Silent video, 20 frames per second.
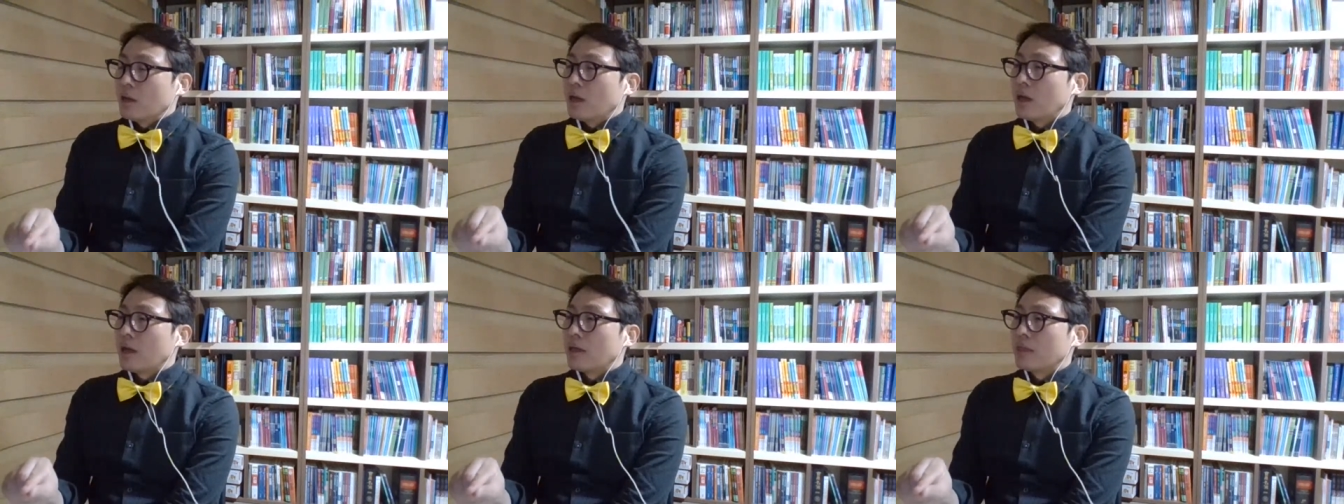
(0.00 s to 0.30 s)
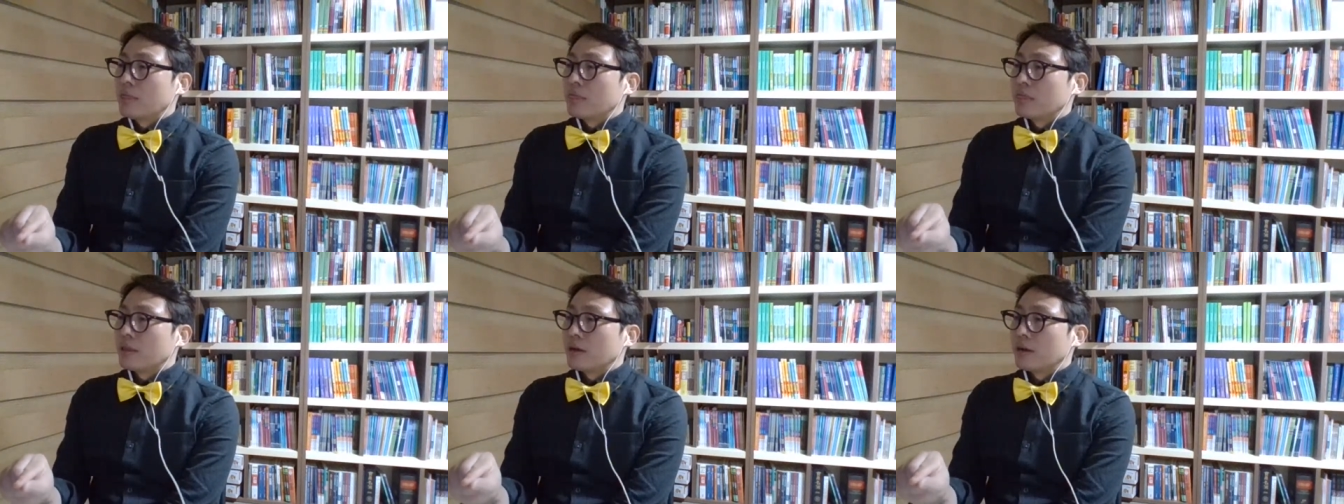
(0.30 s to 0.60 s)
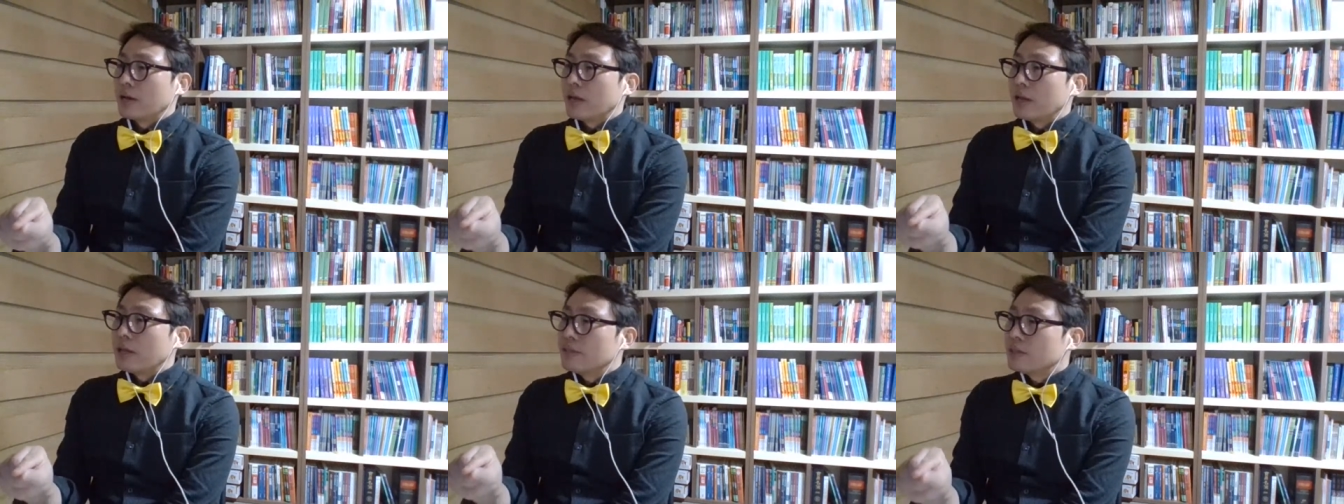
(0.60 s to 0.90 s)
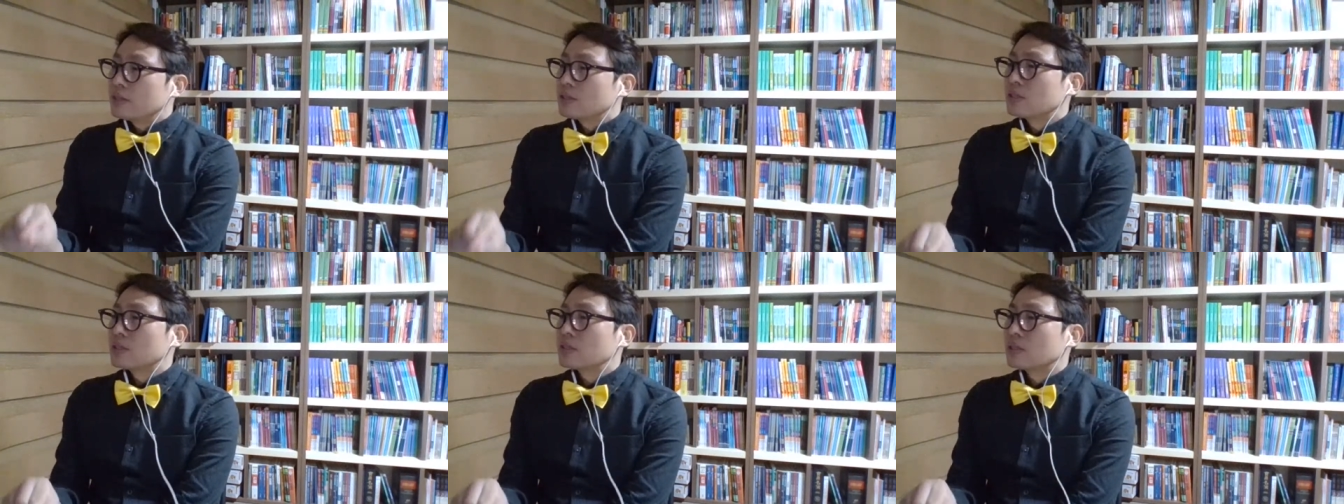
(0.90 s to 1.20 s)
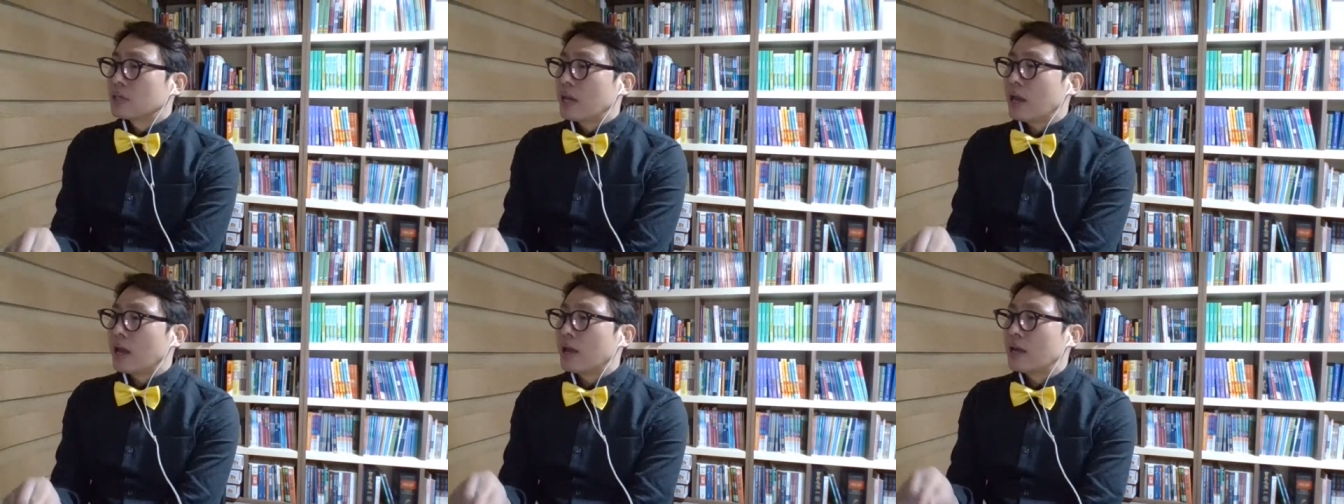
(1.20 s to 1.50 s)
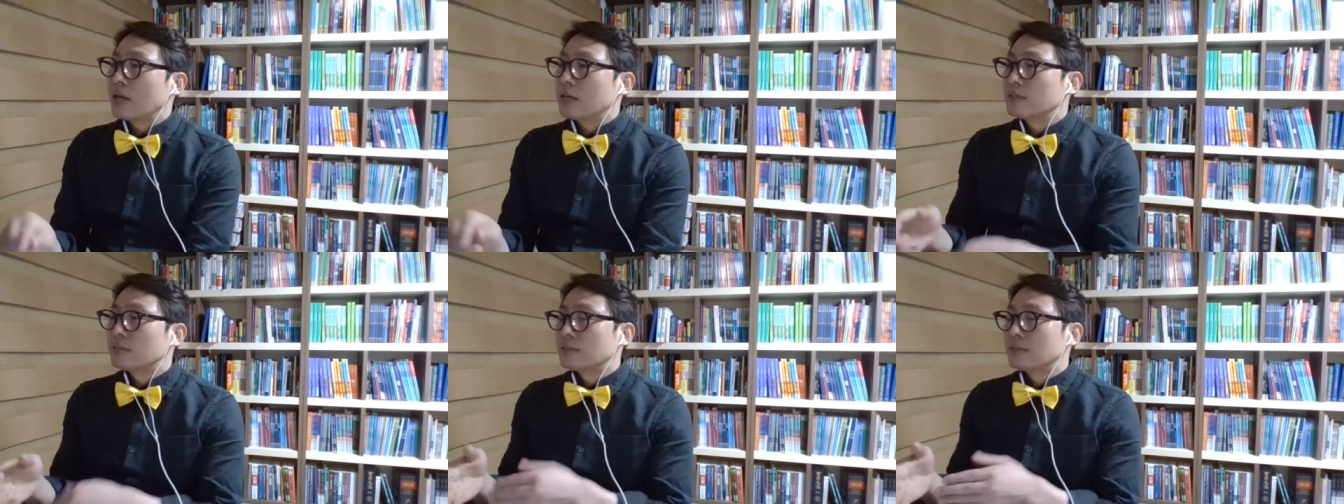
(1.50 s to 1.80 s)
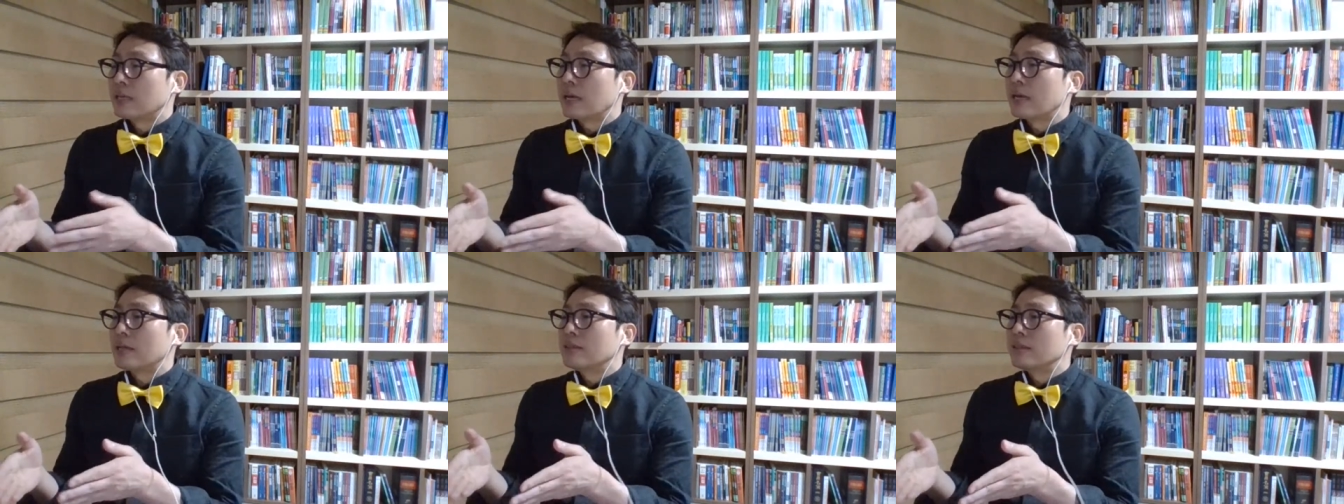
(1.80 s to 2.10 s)
and in this case,
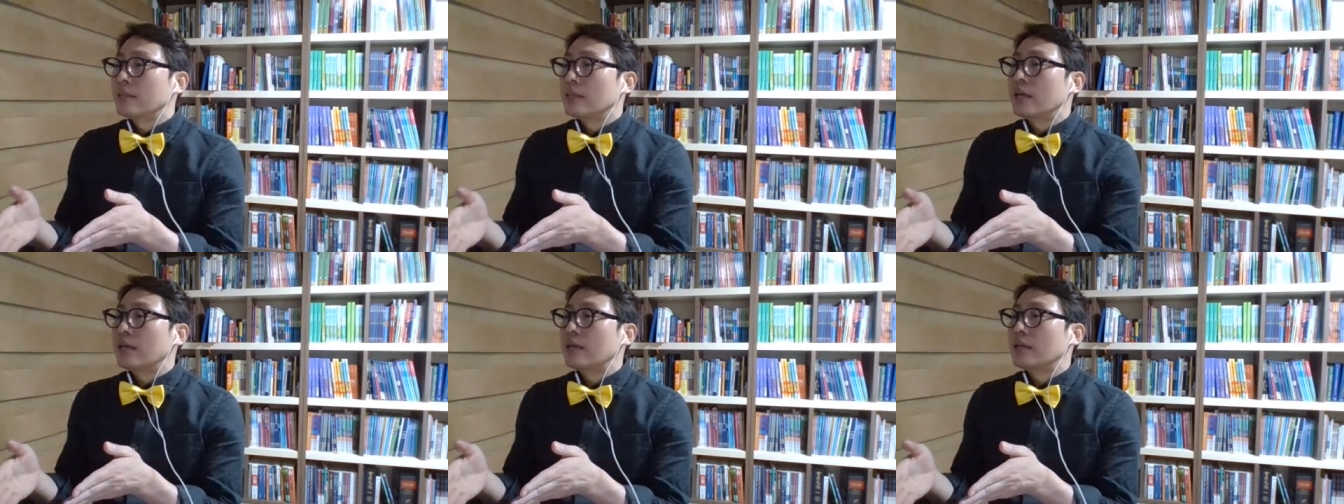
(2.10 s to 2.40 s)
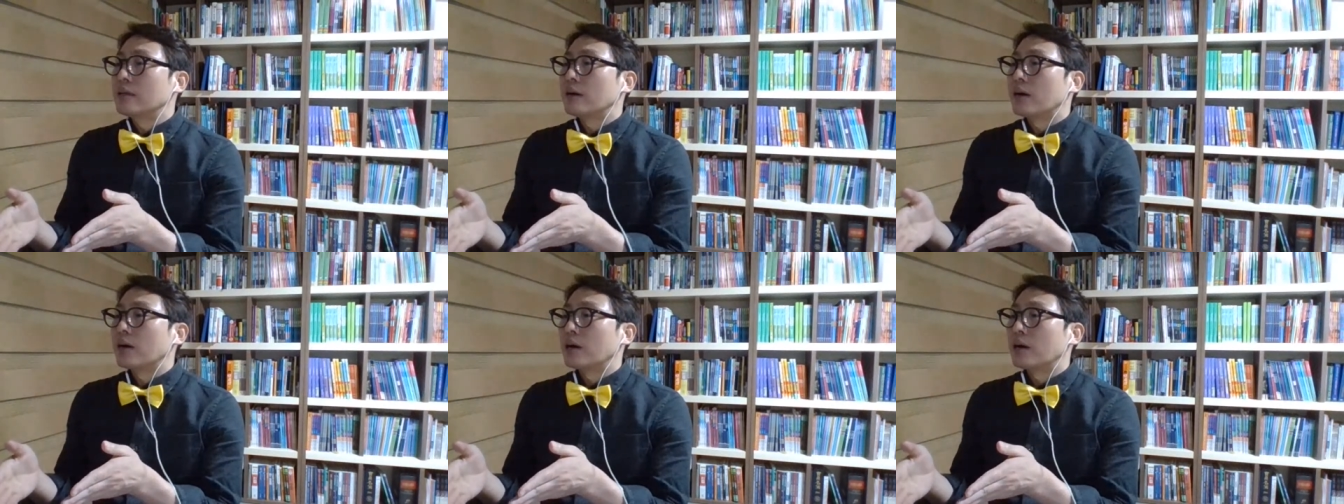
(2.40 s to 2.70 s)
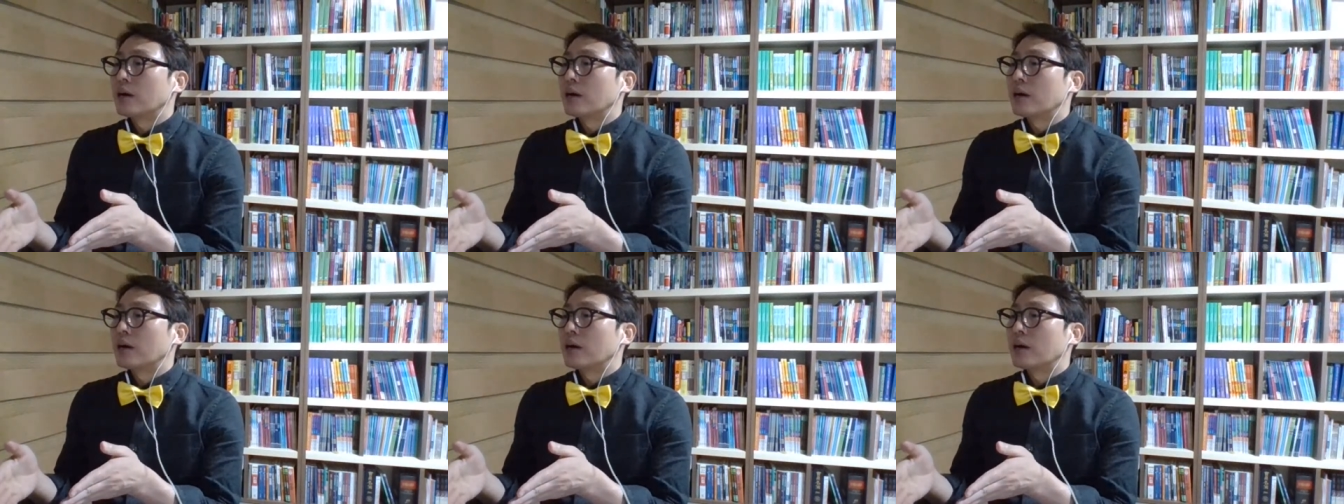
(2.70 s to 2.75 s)
they need